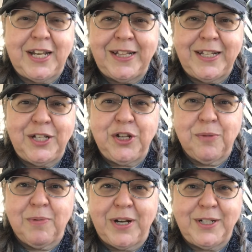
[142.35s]
and then your
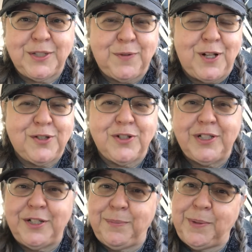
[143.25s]
brain is faltered a
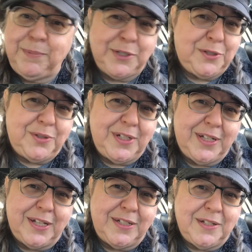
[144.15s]
little bit because you didn't
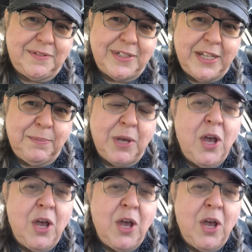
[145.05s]
get enough sleep.